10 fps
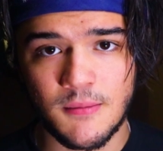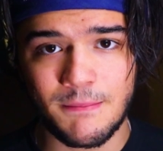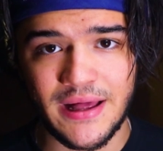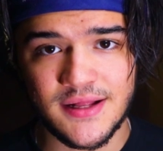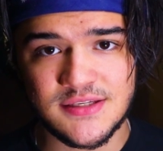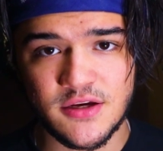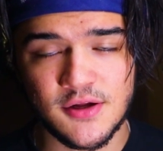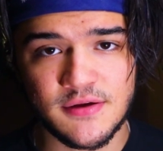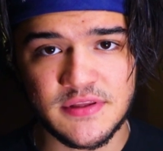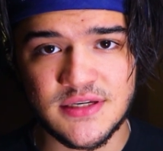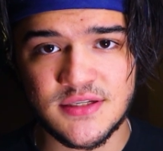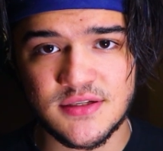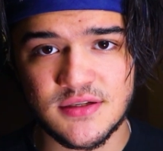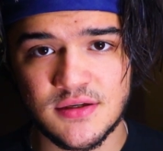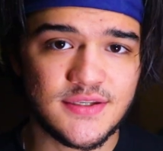balancing all of
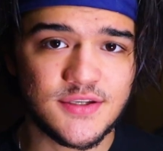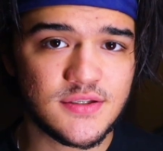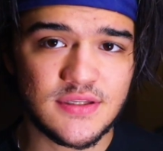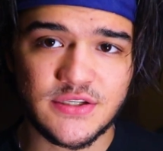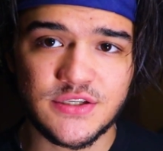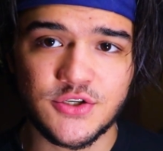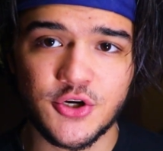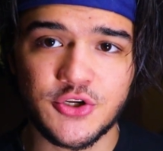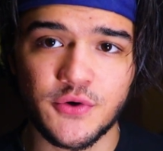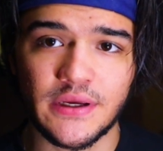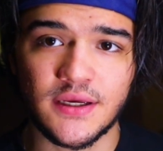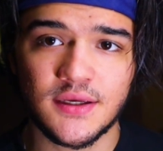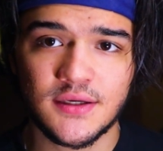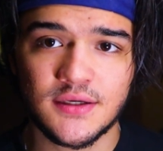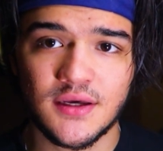this. This is your doing.
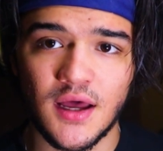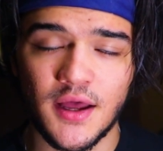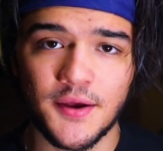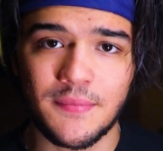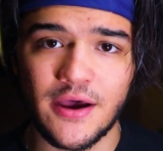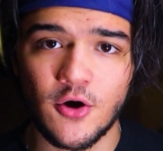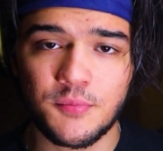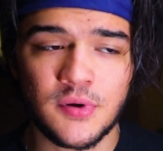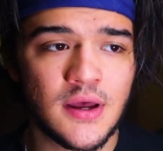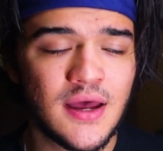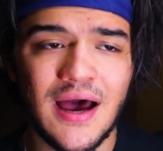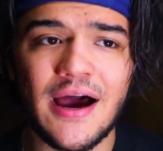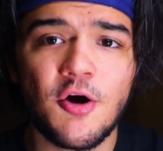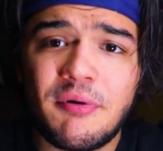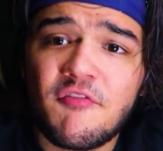I
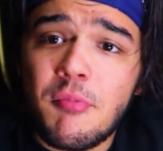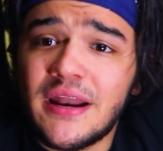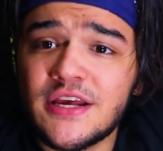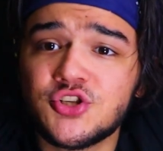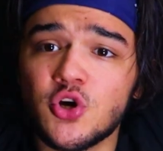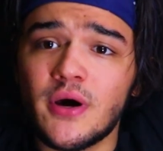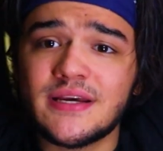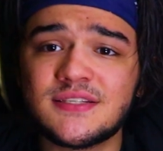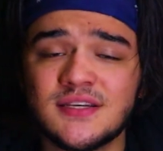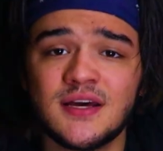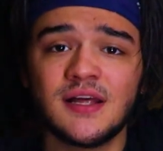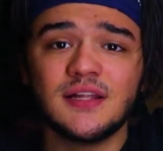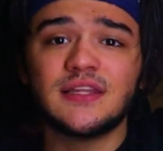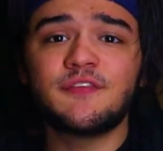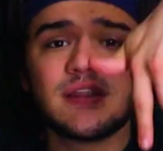hope everybody enjoys.
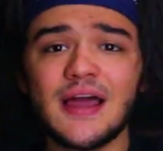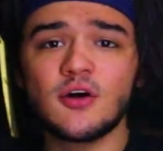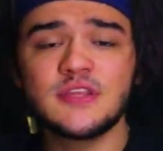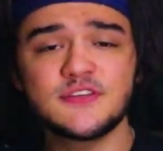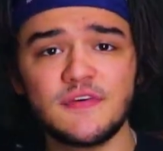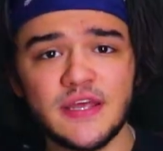Leave a like on this